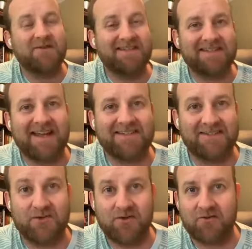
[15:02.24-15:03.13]
SaaS is
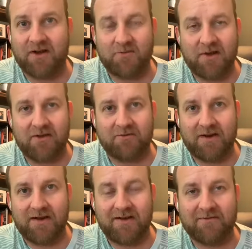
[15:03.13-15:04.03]
doing direct mail
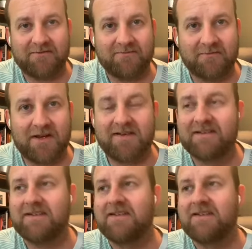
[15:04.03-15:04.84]
right now, right?